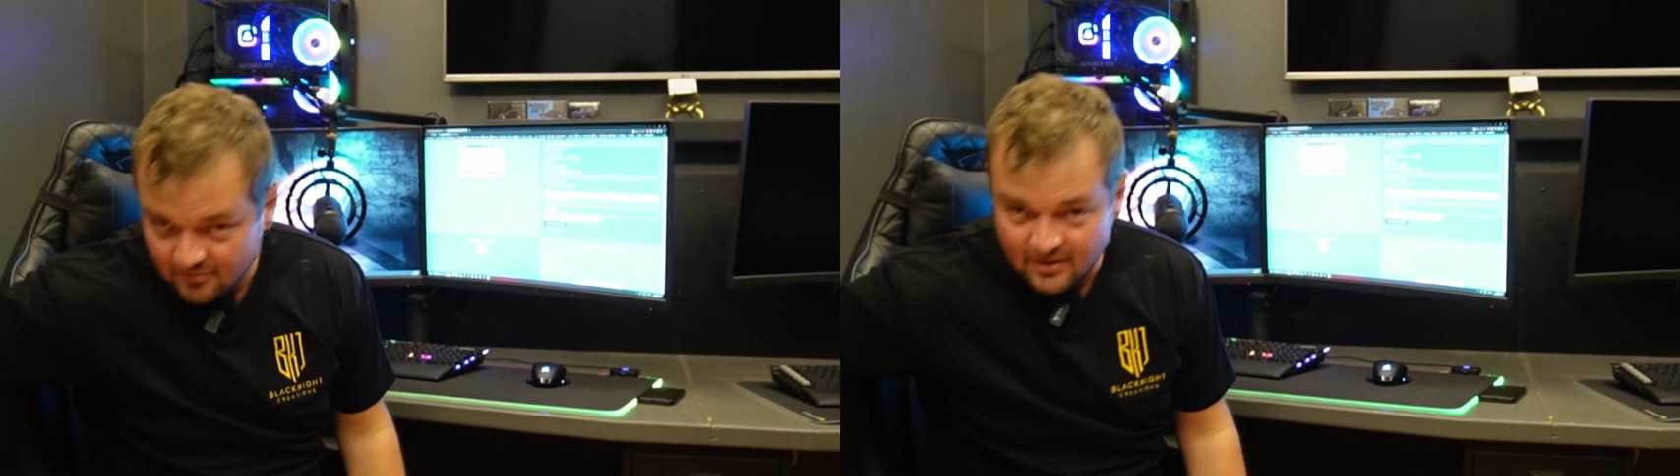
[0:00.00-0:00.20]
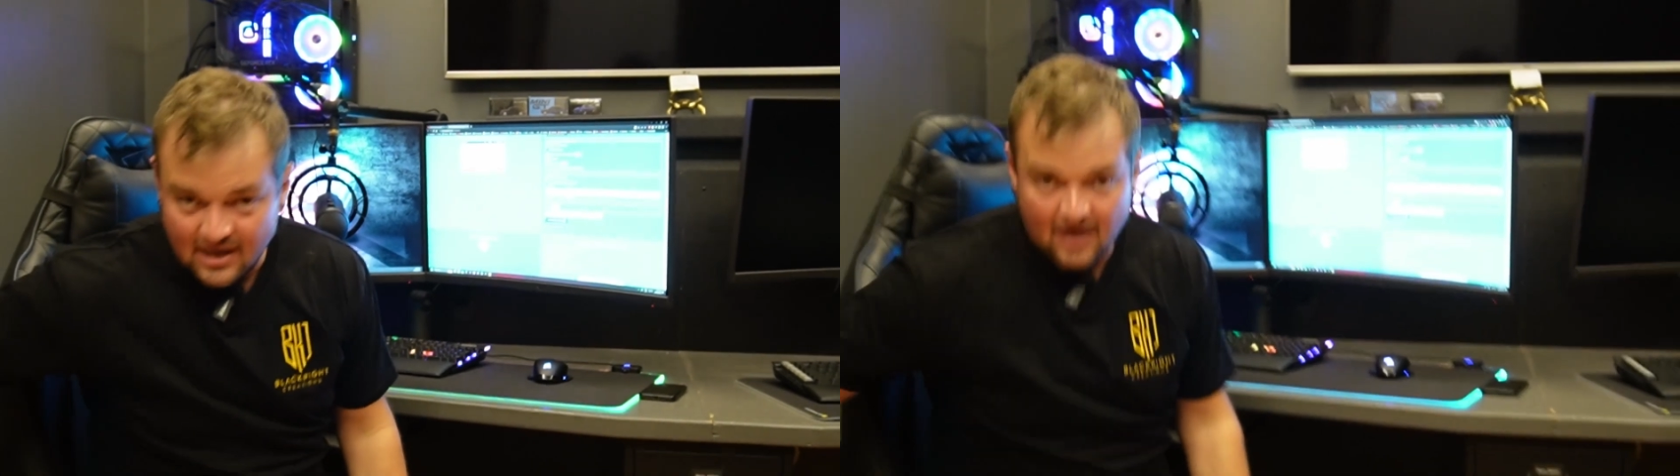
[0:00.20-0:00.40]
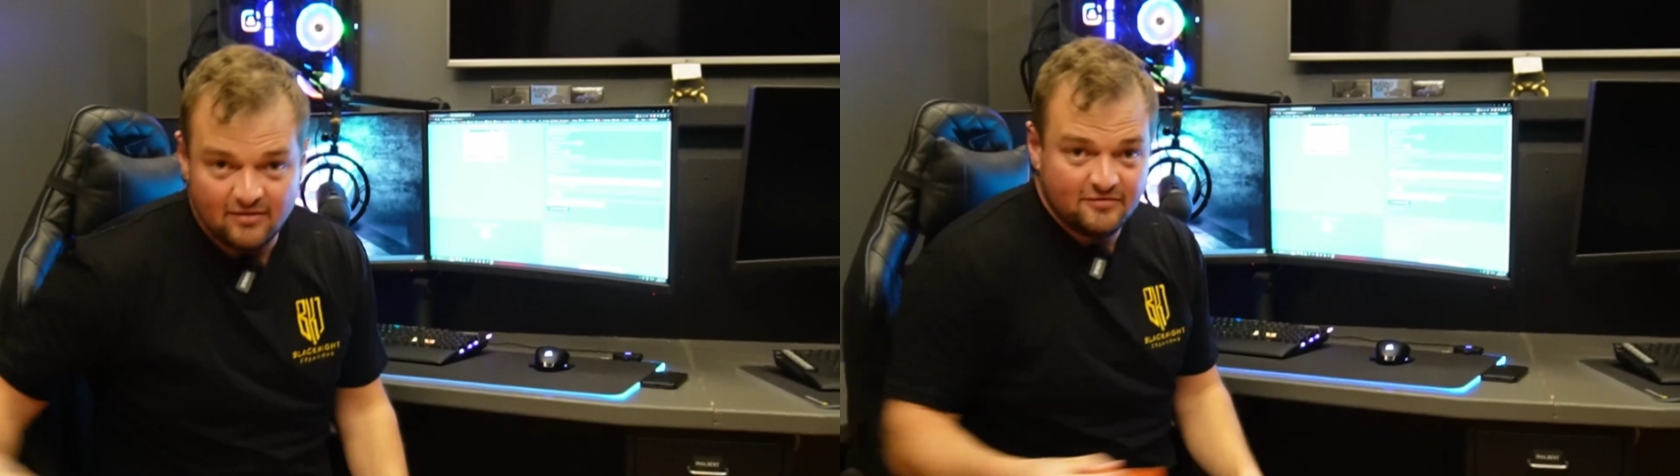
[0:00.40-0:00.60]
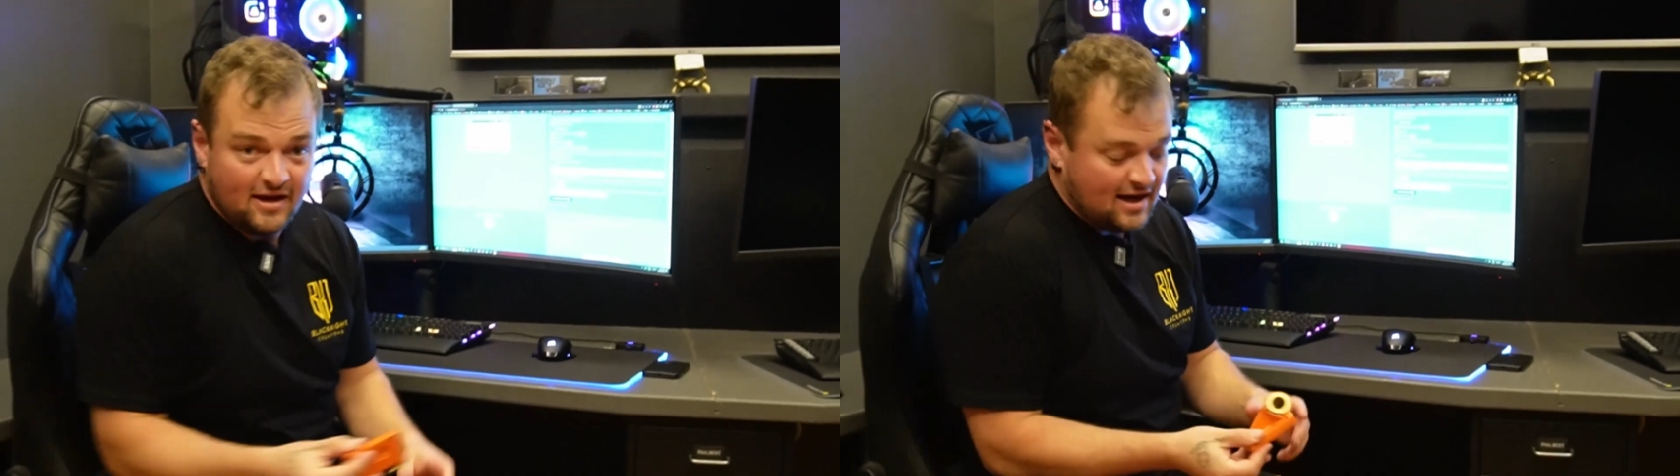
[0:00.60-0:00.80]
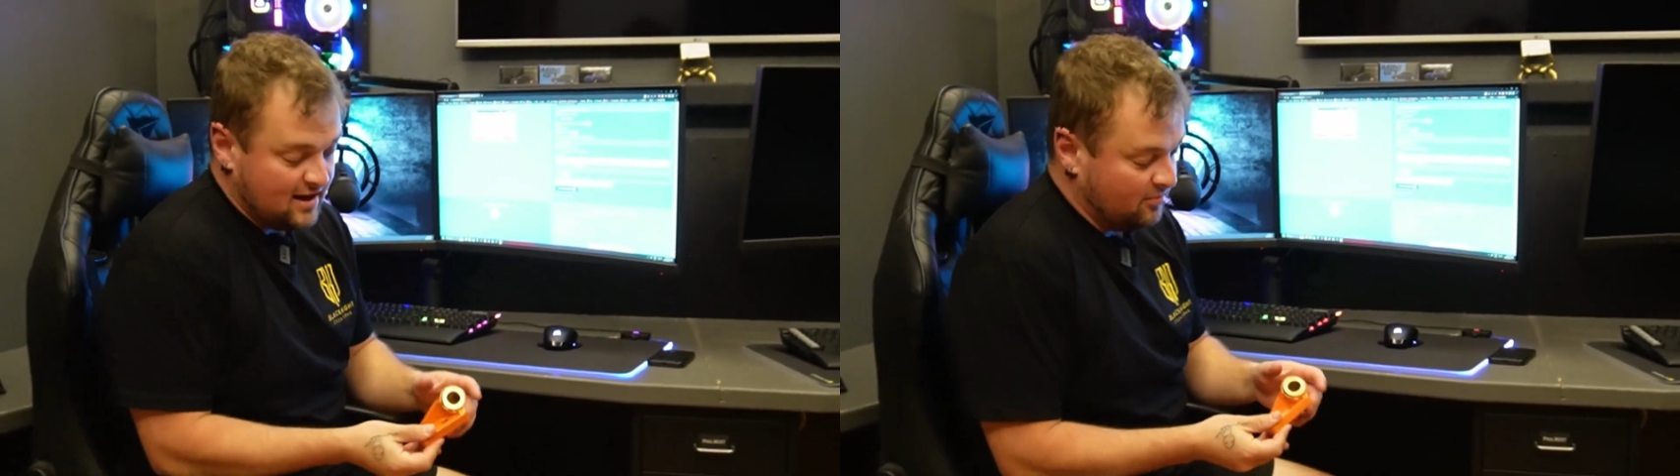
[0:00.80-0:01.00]
we have
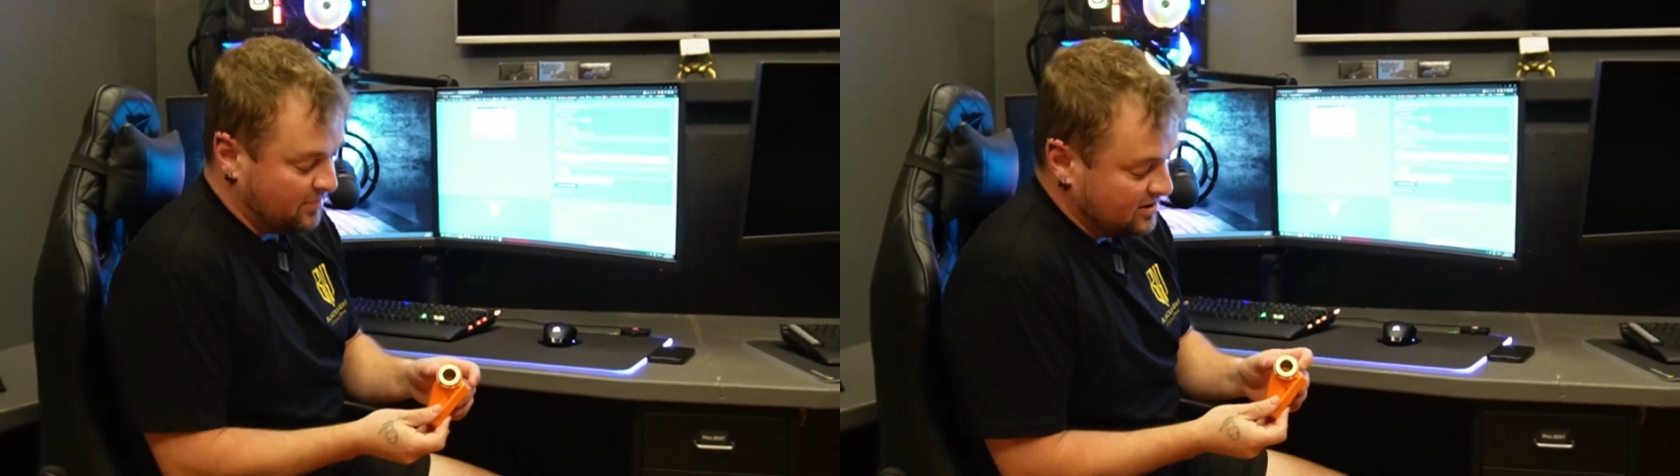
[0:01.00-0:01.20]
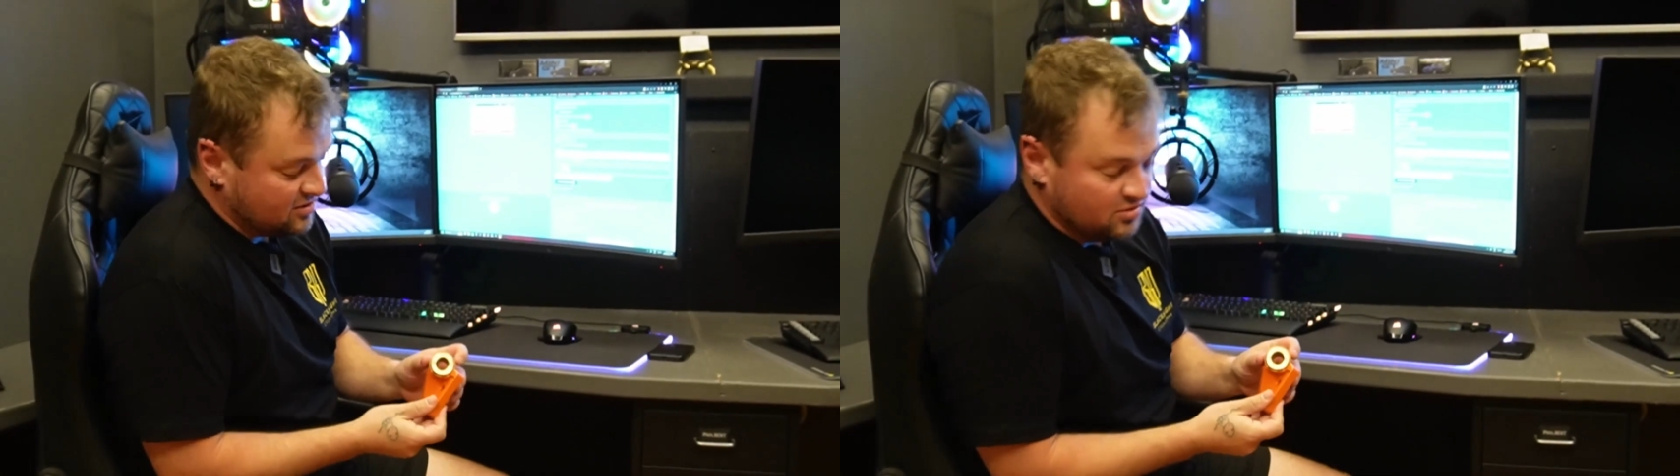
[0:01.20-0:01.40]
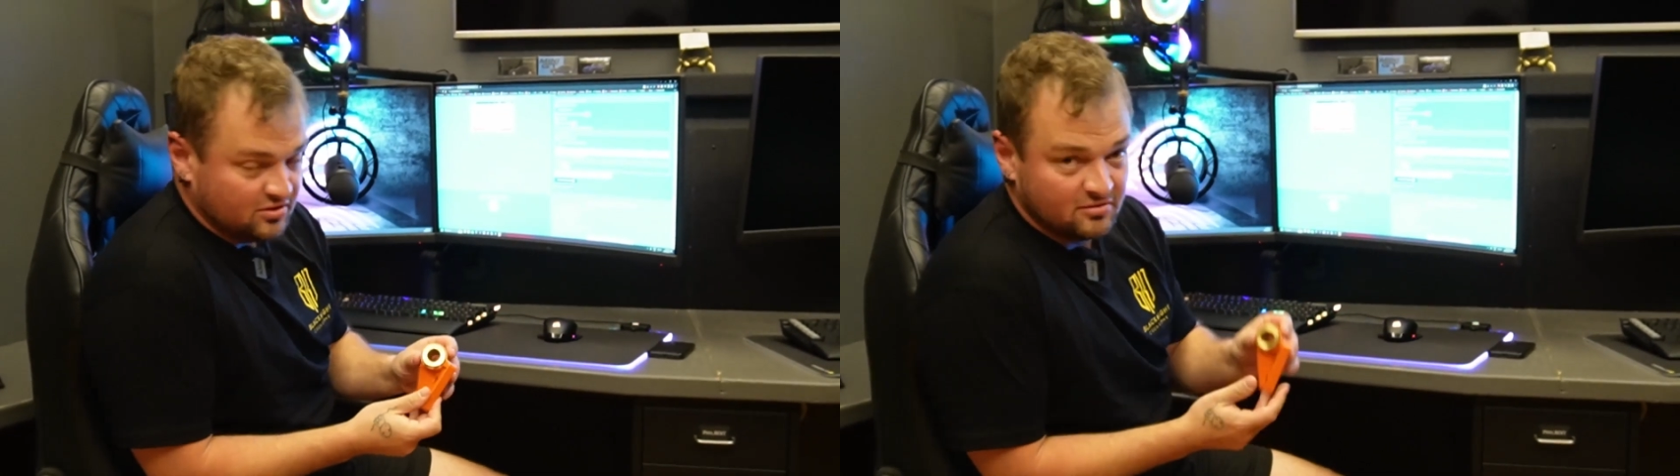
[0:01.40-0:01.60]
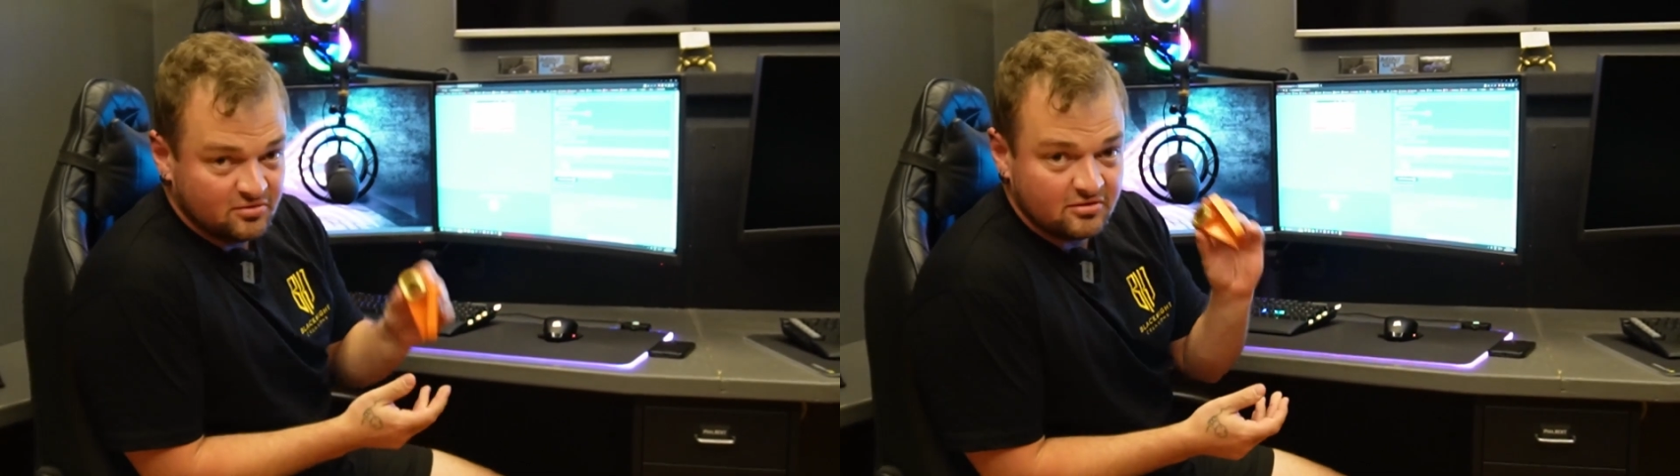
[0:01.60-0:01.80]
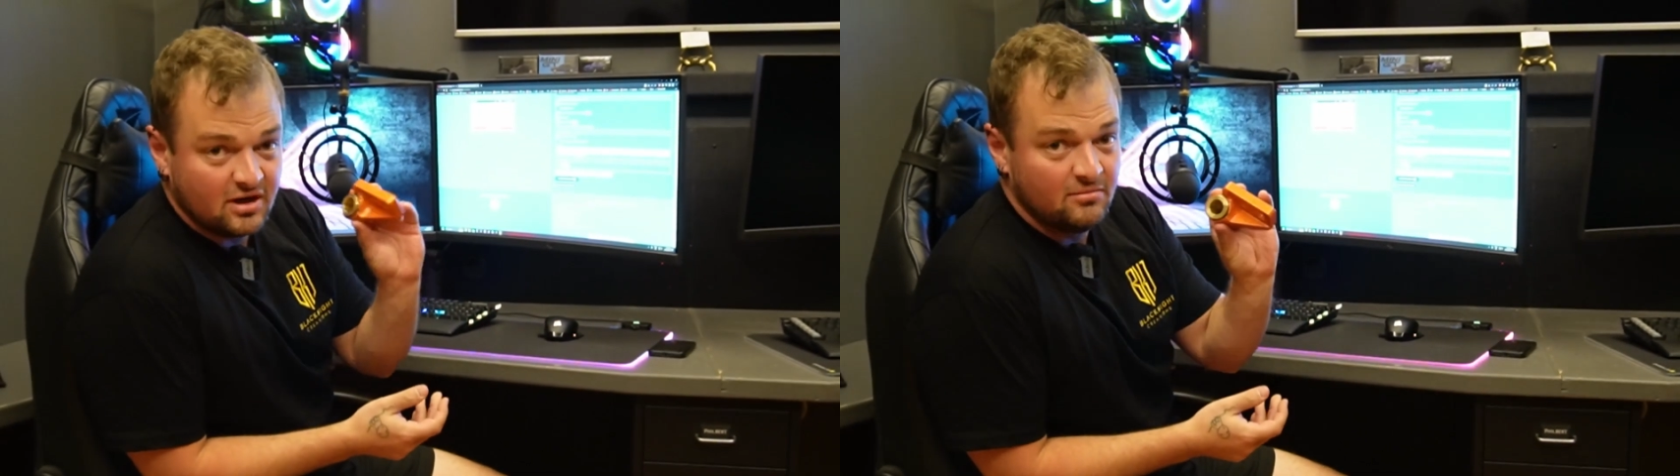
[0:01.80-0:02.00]
had a bunch more
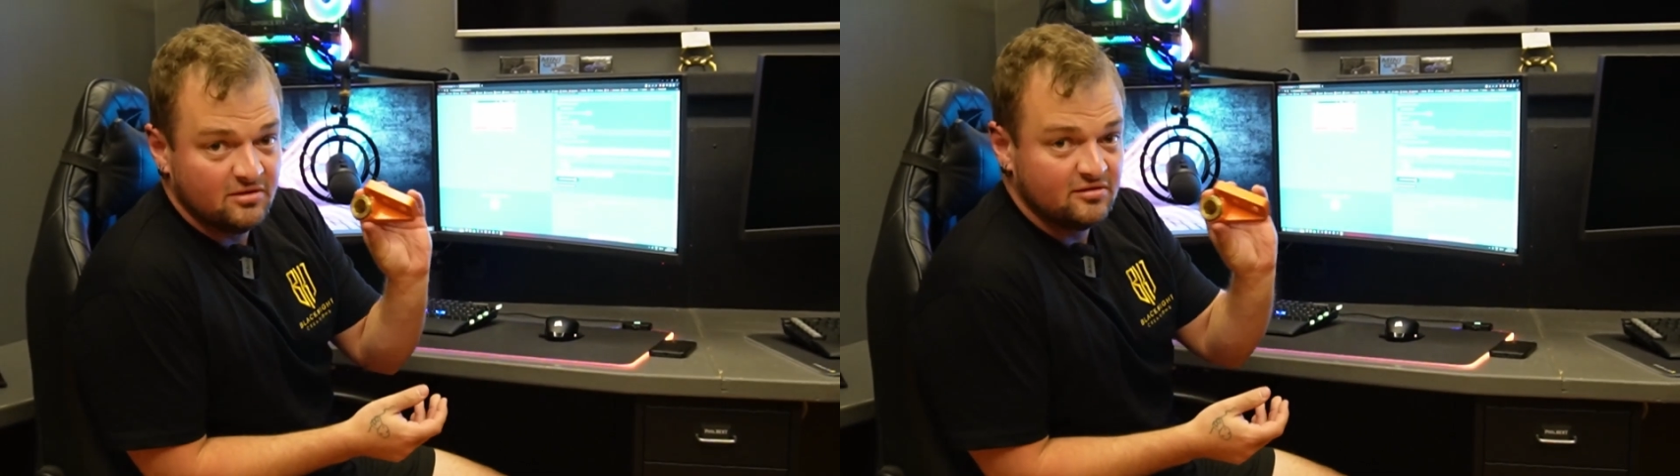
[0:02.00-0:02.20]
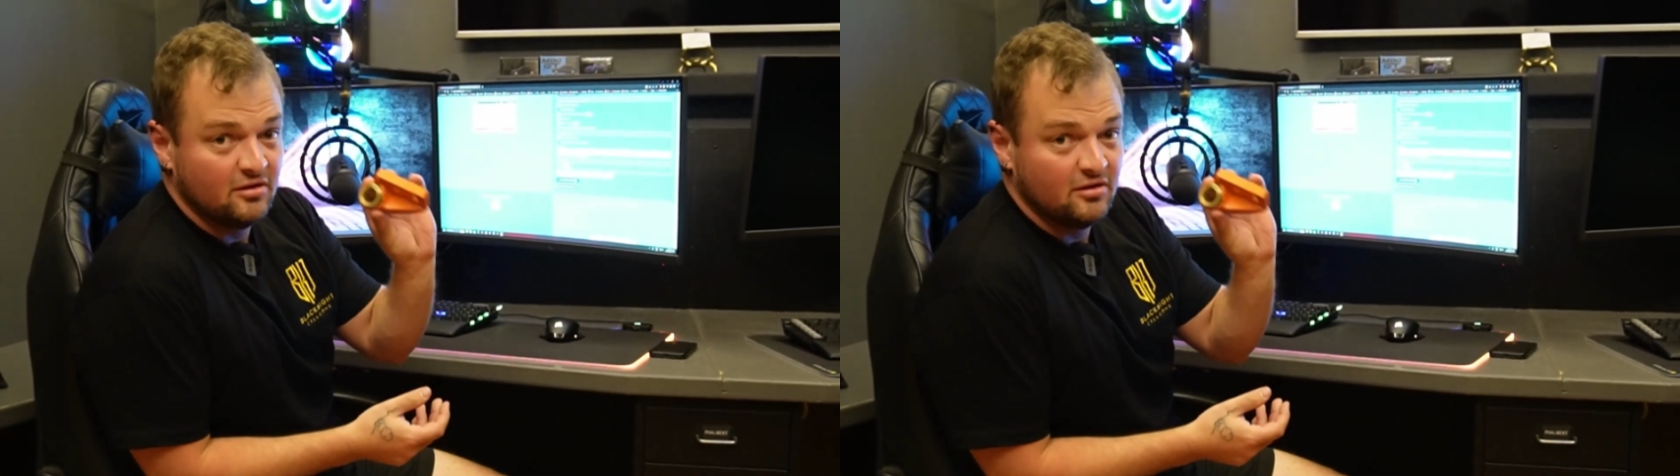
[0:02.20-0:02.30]
subscribers.